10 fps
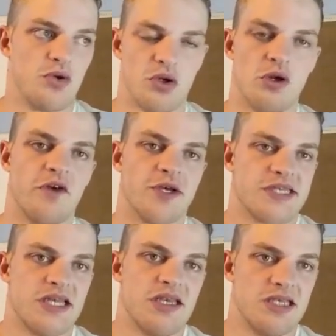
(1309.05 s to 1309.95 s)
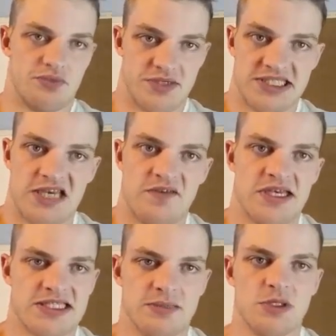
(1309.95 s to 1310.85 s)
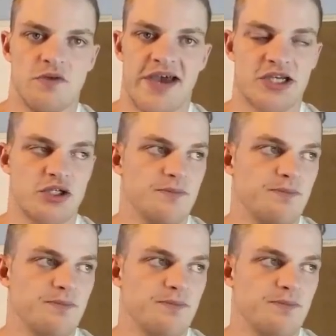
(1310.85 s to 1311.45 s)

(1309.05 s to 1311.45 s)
university is receiving some sort of action.